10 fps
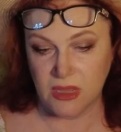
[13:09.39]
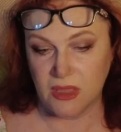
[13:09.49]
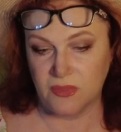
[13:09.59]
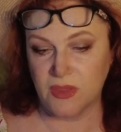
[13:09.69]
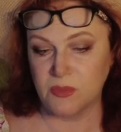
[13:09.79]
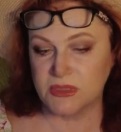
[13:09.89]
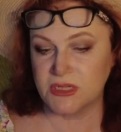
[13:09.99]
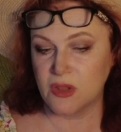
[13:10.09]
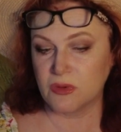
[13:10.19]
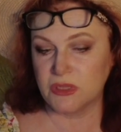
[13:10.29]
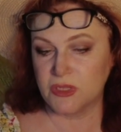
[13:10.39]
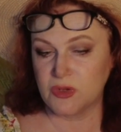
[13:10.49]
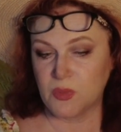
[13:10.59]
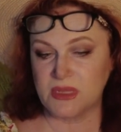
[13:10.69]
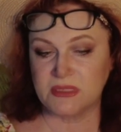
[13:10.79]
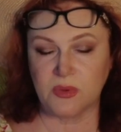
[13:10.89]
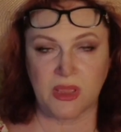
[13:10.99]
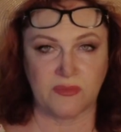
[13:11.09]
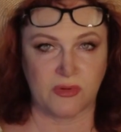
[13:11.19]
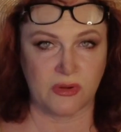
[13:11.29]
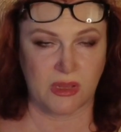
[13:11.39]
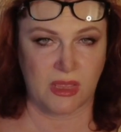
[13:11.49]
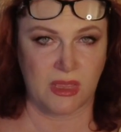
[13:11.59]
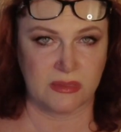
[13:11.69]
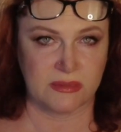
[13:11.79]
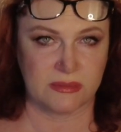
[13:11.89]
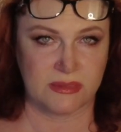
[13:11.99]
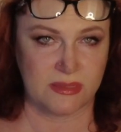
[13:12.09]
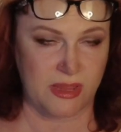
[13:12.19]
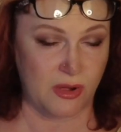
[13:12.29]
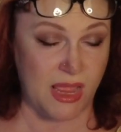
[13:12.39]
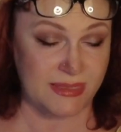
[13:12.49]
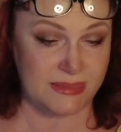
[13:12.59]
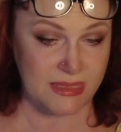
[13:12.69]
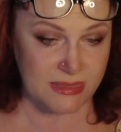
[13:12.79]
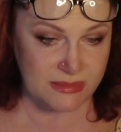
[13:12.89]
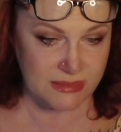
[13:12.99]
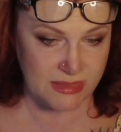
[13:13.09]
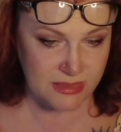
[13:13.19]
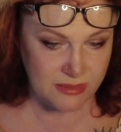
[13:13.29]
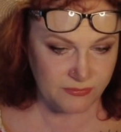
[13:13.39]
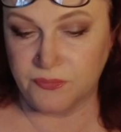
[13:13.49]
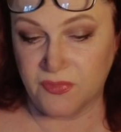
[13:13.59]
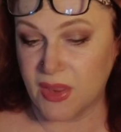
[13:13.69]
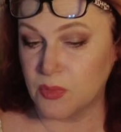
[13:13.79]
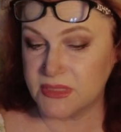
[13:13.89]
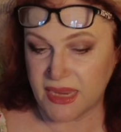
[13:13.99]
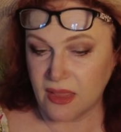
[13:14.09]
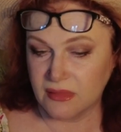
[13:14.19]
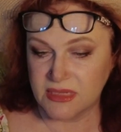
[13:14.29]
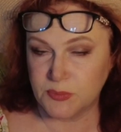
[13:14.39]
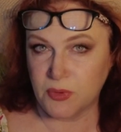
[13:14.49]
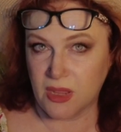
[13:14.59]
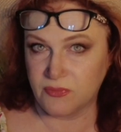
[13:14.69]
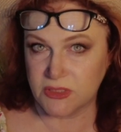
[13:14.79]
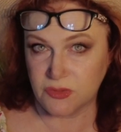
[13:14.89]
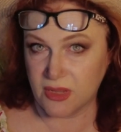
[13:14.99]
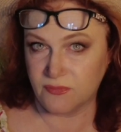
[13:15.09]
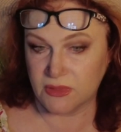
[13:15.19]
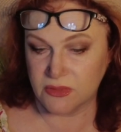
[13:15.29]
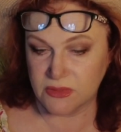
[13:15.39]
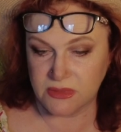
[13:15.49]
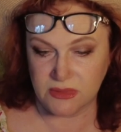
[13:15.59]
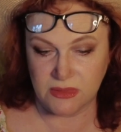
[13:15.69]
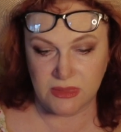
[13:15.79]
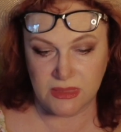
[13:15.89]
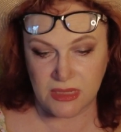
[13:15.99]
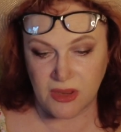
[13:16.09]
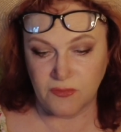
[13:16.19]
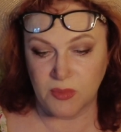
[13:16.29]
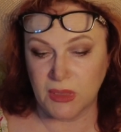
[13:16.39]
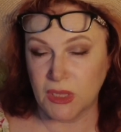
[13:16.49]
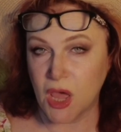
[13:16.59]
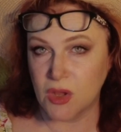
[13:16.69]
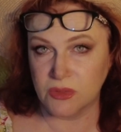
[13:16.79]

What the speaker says: There was no clue whatsoever to their identity. They were doubtless private travelers from a long